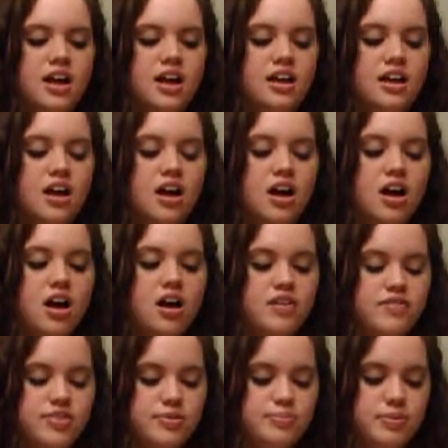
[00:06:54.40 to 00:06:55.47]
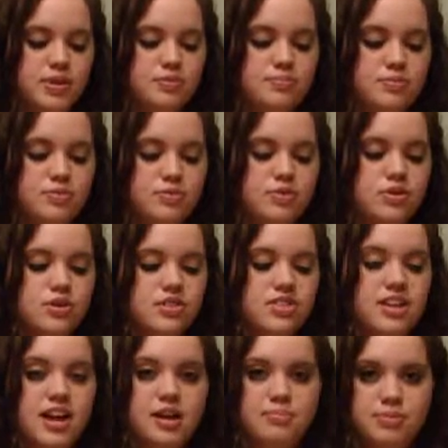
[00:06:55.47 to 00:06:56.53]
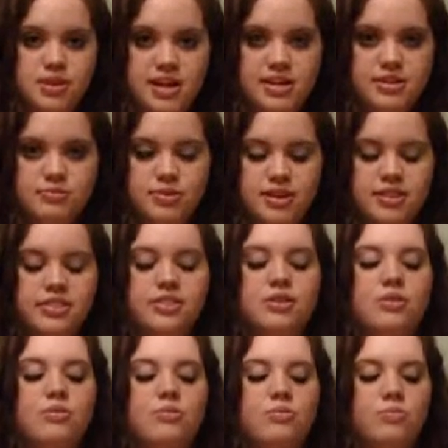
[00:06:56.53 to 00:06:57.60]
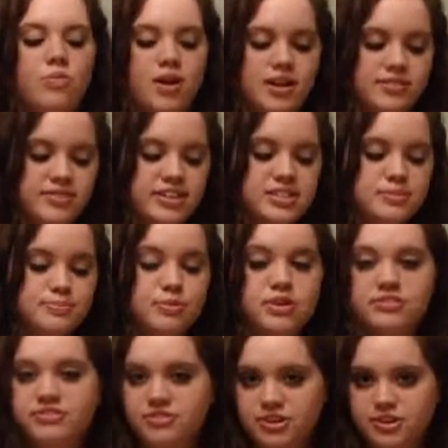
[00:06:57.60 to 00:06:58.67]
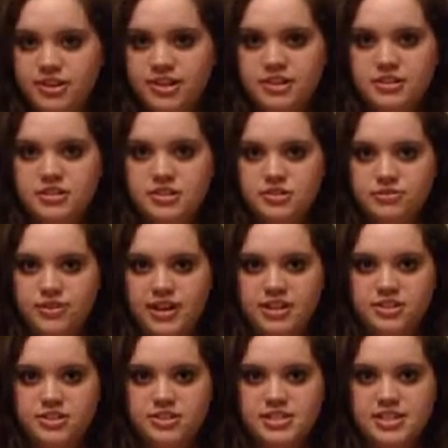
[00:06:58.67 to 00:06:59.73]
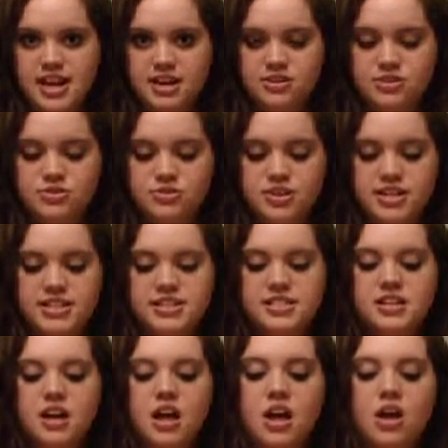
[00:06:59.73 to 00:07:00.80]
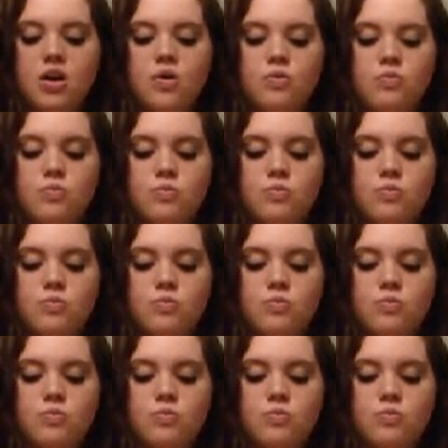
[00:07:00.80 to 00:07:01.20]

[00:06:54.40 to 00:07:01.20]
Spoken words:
would say it's perhaps even a little bit easier than the regular Scattergories. Of the people